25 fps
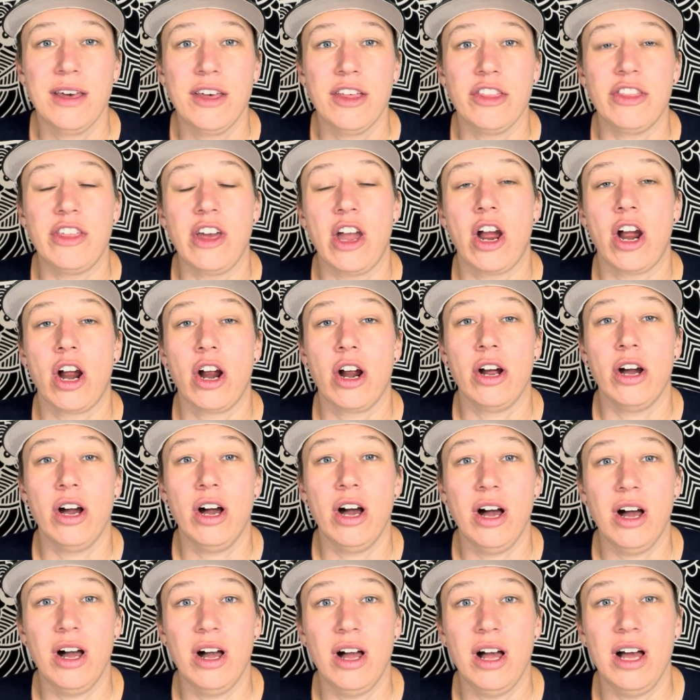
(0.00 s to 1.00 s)

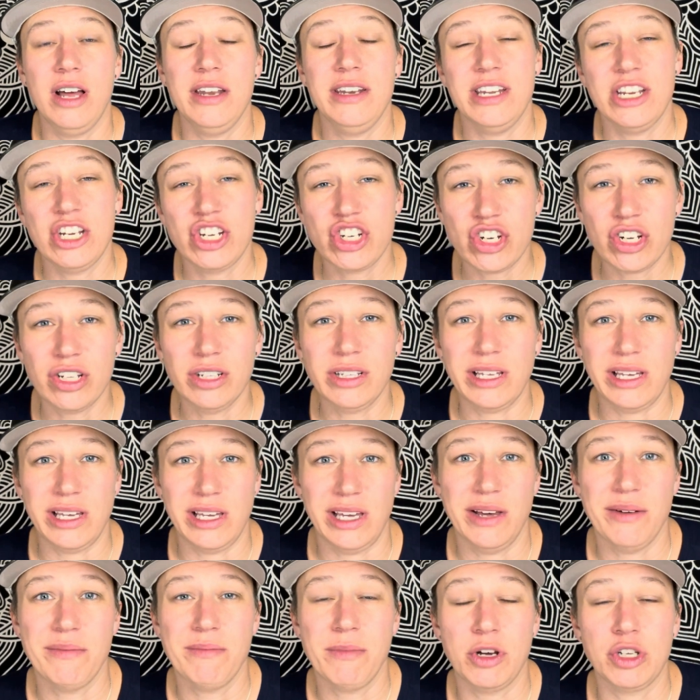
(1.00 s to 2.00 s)
There
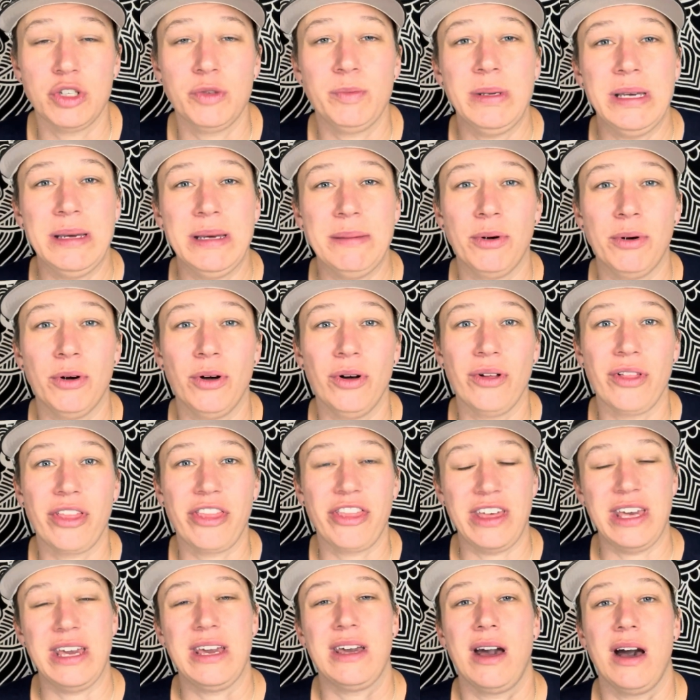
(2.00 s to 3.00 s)
initially, most people
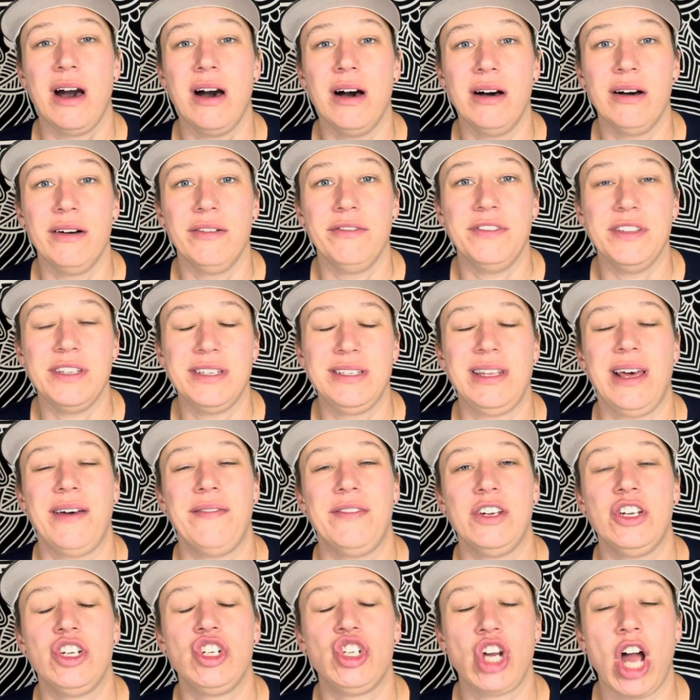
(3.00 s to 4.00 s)
think of the
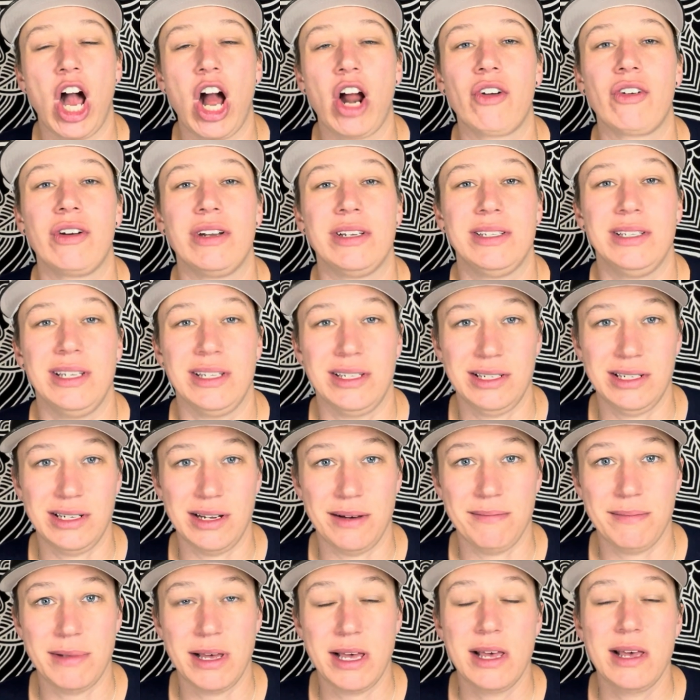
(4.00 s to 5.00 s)
7 chakra system.
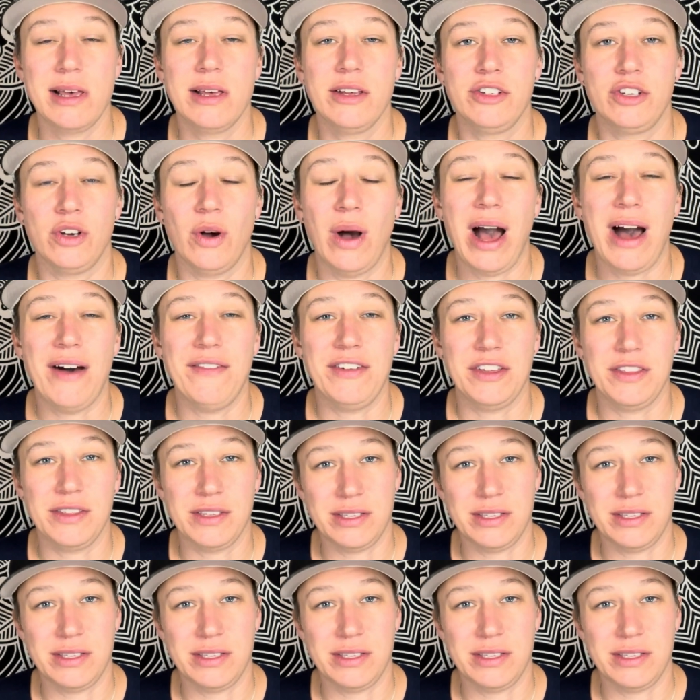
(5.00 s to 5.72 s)
So having the